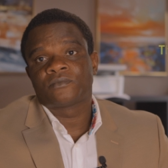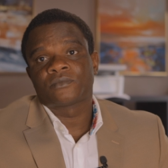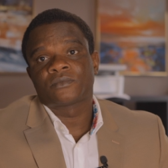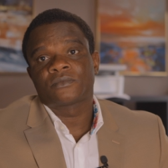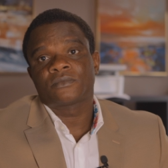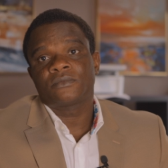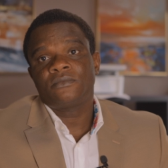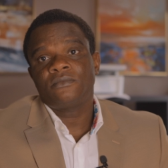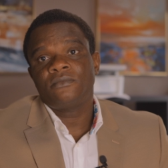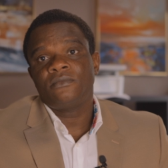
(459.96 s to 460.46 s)

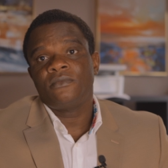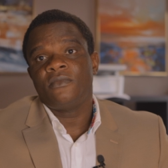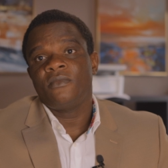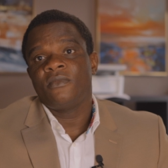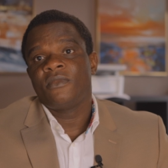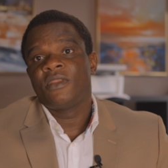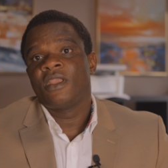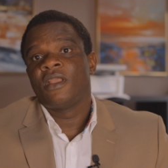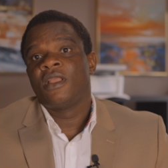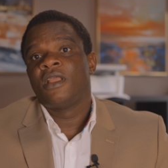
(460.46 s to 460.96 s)

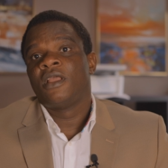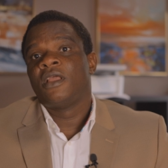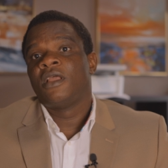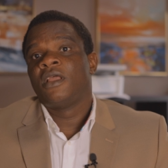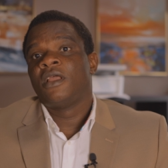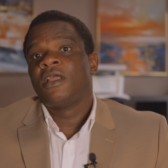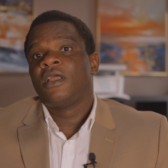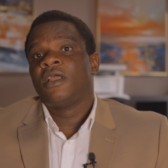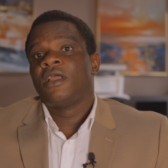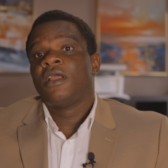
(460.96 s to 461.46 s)
Femiola
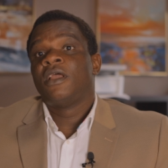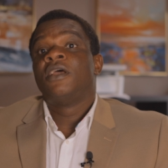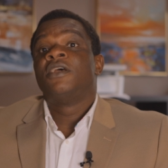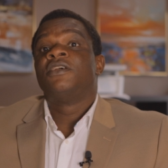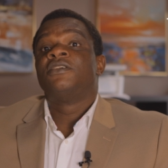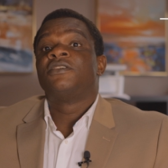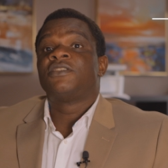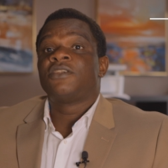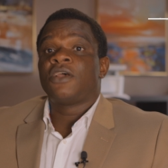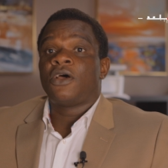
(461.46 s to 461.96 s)
thanks.
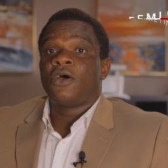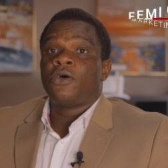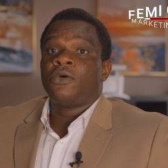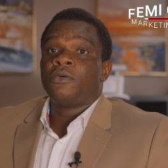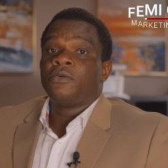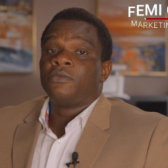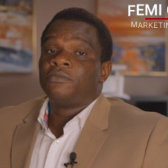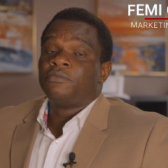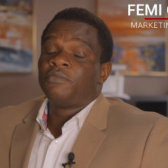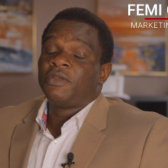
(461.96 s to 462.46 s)

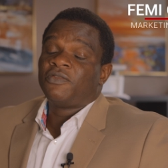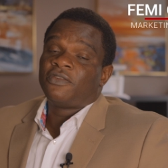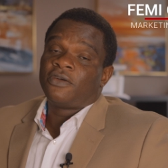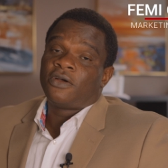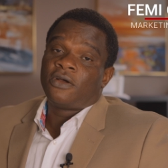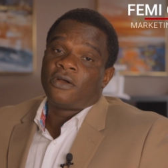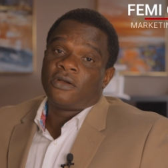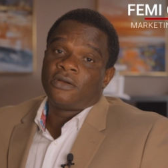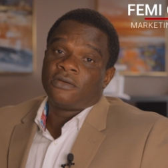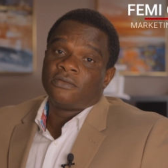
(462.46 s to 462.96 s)
So,
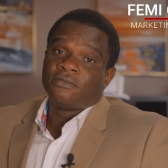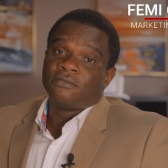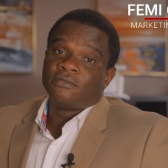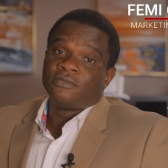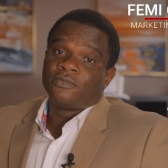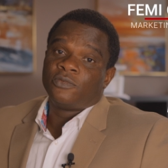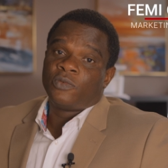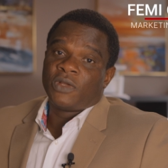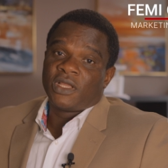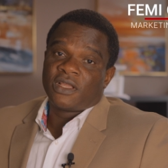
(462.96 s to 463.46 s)
before
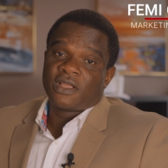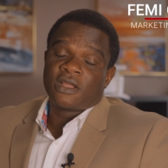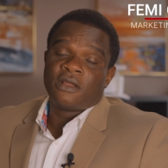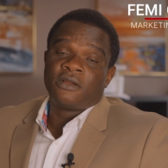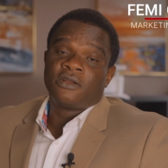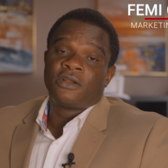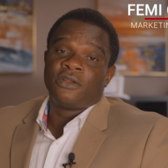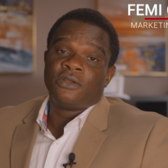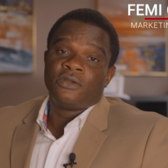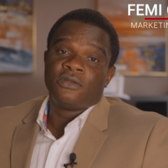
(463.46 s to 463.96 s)
we
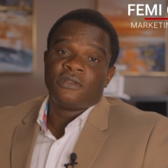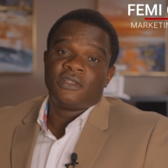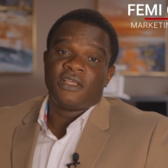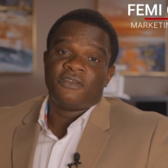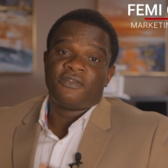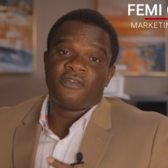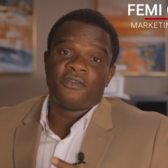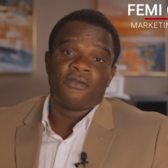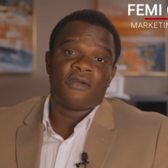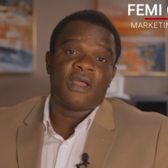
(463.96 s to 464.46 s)
conclude,
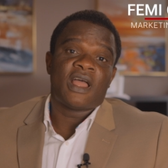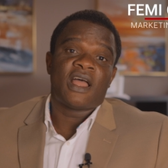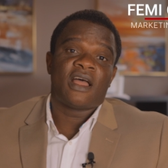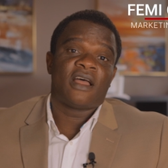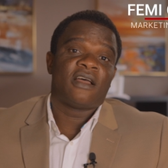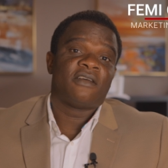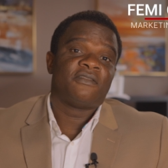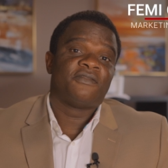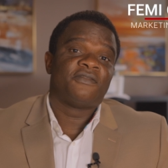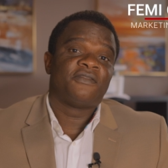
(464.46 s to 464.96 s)
if you
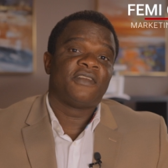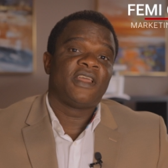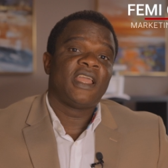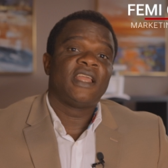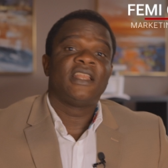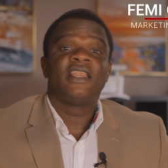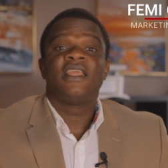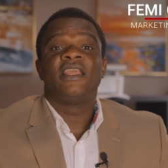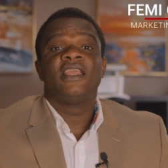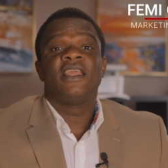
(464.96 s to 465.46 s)
have
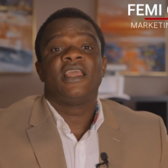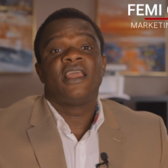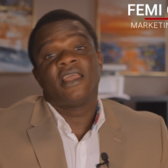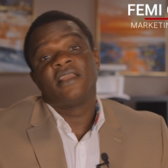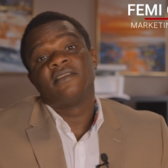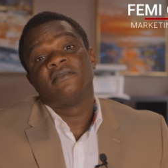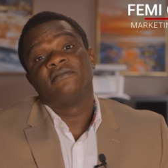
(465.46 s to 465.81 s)
any,